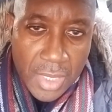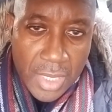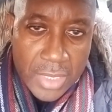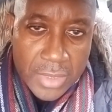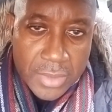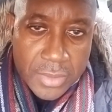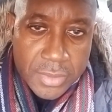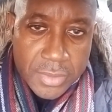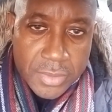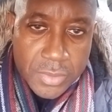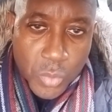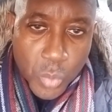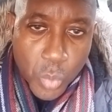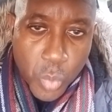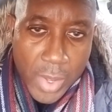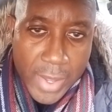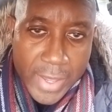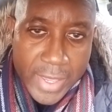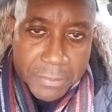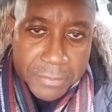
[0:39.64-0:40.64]
And
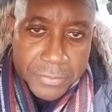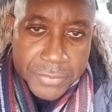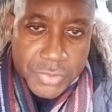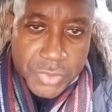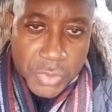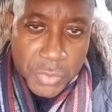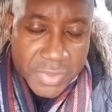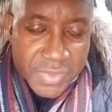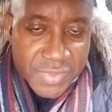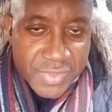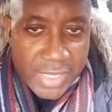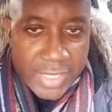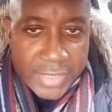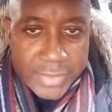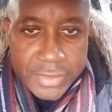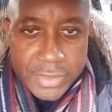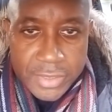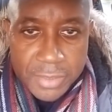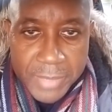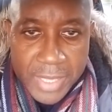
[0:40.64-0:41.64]
why I'm so
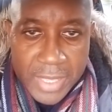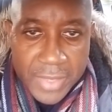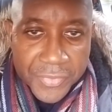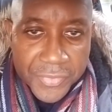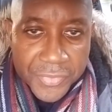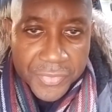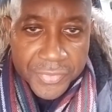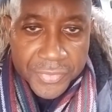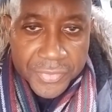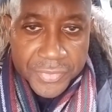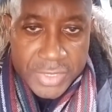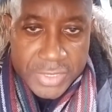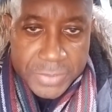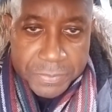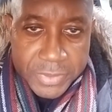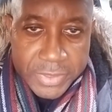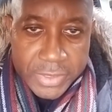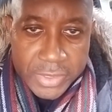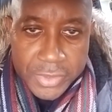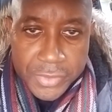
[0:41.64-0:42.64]
excited about this
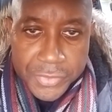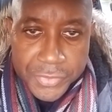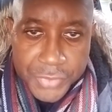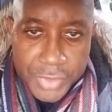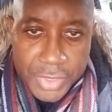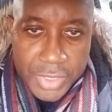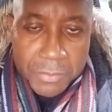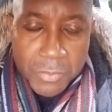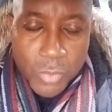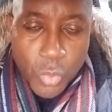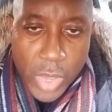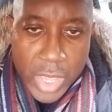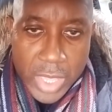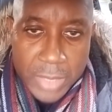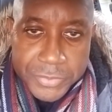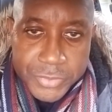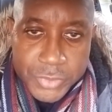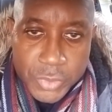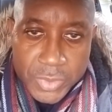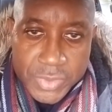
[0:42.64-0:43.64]
particular theme, why
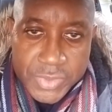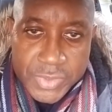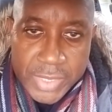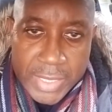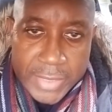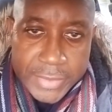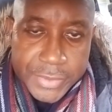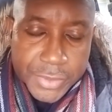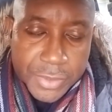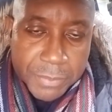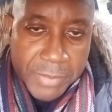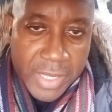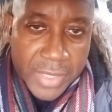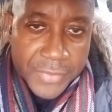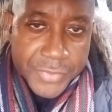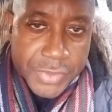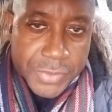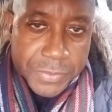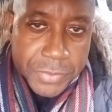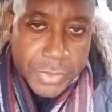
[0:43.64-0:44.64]
I'm so excited
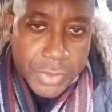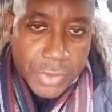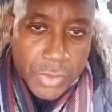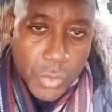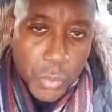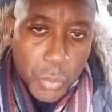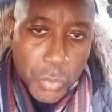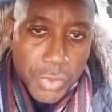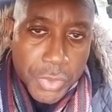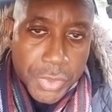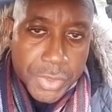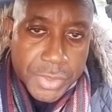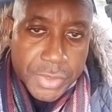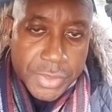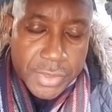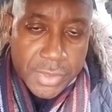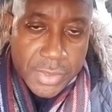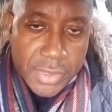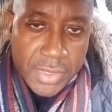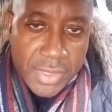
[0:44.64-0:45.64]
about this particular word,